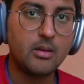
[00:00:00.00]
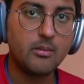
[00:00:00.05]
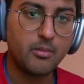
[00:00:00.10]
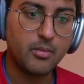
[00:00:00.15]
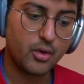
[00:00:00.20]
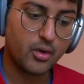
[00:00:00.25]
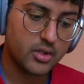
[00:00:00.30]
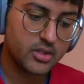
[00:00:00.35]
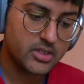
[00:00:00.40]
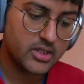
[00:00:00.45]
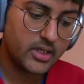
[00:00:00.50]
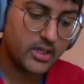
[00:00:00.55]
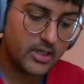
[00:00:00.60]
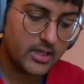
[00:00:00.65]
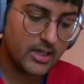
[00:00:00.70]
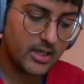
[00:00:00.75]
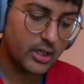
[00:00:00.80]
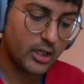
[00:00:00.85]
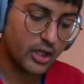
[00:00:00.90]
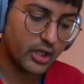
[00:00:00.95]
because in
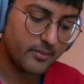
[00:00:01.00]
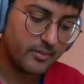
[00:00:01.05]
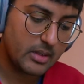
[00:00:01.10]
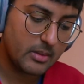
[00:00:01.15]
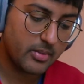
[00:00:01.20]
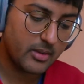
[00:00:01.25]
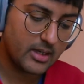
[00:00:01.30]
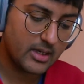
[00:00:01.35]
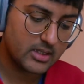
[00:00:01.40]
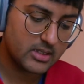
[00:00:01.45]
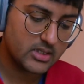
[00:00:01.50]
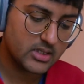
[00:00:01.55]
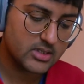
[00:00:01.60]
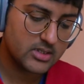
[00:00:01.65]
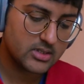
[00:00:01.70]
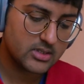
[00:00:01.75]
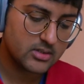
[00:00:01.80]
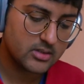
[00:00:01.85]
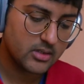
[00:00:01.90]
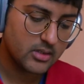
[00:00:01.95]
India a lot of people are
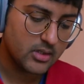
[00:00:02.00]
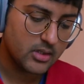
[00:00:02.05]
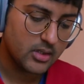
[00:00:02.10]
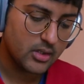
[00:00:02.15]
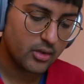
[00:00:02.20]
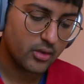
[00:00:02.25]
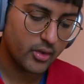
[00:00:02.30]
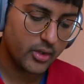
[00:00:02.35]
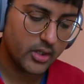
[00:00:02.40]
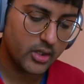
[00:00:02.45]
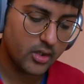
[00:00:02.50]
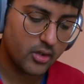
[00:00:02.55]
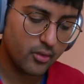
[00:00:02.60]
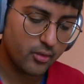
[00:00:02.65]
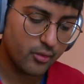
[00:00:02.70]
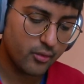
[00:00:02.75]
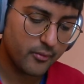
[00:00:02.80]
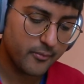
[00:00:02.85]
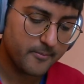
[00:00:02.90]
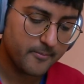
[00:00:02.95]
just going
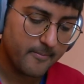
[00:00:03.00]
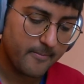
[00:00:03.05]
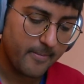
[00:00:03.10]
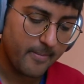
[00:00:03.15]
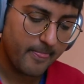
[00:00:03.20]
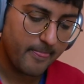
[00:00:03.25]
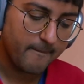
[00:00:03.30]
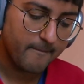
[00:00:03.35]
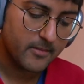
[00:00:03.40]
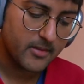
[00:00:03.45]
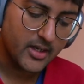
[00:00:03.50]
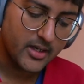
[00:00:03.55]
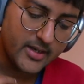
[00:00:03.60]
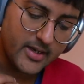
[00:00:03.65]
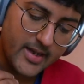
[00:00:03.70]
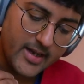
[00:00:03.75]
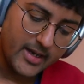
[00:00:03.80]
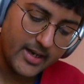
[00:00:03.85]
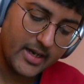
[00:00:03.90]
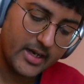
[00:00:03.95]
to
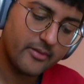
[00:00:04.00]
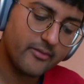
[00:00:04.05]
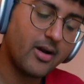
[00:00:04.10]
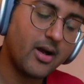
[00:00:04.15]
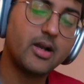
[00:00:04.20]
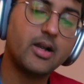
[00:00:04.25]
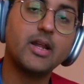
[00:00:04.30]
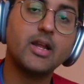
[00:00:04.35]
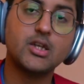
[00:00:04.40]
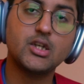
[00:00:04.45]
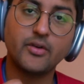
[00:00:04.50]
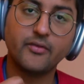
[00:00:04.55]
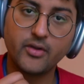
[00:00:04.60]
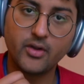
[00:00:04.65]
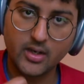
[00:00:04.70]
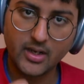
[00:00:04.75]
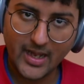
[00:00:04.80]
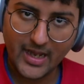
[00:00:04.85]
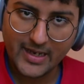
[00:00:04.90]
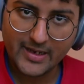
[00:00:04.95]
take advantage of
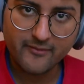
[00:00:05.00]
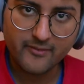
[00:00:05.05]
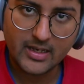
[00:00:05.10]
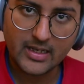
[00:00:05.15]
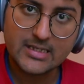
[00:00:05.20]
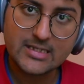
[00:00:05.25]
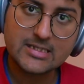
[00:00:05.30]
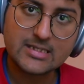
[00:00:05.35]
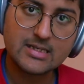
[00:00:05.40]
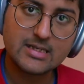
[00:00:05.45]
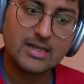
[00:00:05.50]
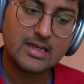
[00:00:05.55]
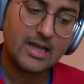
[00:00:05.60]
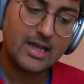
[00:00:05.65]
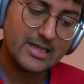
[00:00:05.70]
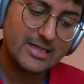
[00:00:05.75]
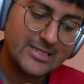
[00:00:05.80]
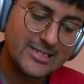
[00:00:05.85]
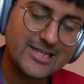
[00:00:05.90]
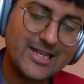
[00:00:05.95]
your naiveness
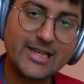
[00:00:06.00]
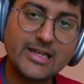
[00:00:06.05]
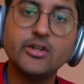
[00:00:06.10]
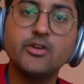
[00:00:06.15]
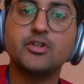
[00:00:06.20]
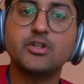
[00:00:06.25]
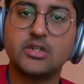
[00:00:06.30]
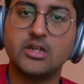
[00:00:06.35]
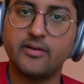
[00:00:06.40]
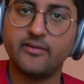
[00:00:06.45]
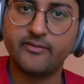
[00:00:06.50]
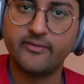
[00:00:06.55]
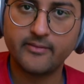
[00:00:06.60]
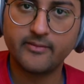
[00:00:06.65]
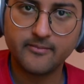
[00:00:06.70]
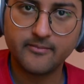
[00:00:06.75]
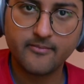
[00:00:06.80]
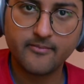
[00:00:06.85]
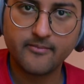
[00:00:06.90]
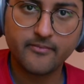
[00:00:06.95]
and sell you stuff.
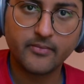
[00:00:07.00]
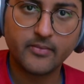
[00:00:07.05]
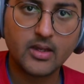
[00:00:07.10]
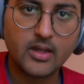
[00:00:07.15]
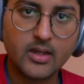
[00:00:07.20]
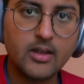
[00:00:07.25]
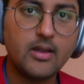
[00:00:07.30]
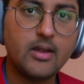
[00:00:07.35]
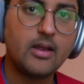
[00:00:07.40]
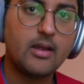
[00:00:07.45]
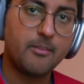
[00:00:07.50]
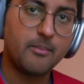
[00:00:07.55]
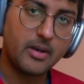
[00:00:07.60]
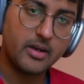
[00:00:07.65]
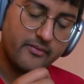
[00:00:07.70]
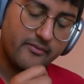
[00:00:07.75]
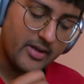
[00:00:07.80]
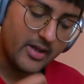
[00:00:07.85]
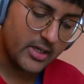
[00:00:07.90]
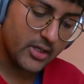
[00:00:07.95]

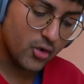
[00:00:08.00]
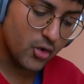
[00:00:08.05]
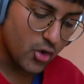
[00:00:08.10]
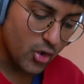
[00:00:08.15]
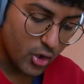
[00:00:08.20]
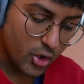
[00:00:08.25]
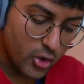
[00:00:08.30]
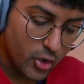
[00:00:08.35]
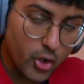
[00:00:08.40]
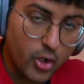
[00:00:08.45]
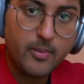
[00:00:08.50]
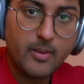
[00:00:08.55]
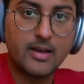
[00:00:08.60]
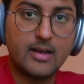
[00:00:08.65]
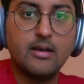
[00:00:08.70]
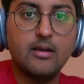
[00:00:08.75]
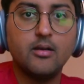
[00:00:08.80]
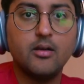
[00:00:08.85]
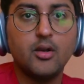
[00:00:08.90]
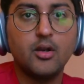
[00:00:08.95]
But when you go
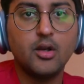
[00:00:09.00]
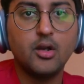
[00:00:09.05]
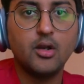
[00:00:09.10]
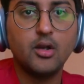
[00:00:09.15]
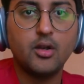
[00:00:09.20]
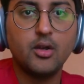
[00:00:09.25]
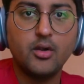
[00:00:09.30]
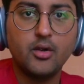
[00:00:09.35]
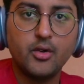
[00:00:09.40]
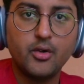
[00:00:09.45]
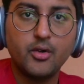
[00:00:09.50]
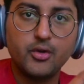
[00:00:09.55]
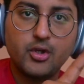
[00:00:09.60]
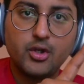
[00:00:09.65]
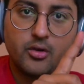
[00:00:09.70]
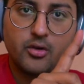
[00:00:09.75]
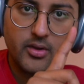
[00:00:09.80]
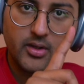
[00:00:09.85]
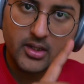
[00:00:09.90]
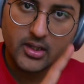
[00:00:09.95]
global,
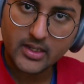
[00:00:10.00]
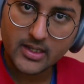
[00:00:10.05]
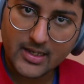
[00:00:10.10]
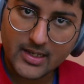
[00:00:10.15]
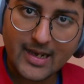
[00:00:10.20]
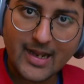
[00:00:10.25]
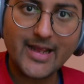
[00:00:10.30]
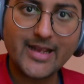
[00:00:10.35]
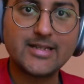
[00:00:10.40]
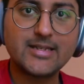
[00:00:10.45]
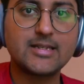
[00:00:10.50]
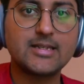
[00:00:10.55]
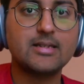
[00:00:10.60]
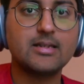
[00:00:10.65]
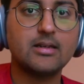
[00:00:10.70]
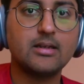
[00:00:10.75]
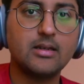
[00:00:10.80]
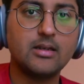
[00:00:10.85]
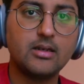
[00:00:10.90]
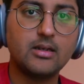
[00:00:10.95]
you will realize
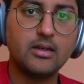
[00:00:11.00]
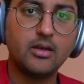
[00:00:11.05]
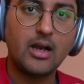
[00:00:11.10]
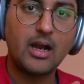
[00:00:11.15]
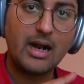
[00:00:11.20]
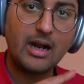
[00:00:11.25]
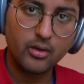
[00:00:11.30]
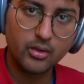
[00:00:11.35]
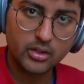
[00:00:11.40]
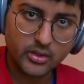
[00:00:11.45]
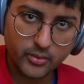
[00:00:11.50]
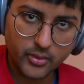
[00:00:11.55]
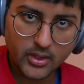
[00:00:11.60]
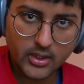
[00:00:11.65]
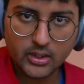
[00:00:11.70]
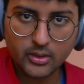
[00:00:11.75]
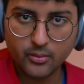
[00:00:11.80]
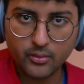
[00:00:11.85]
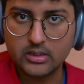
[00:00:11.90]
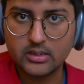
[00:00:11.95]
how the
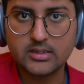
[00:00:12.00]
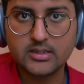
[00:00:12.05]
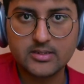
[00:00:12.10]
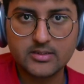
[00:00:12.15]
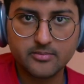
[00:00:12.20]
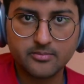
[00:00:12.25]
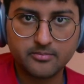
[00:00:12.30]
world works.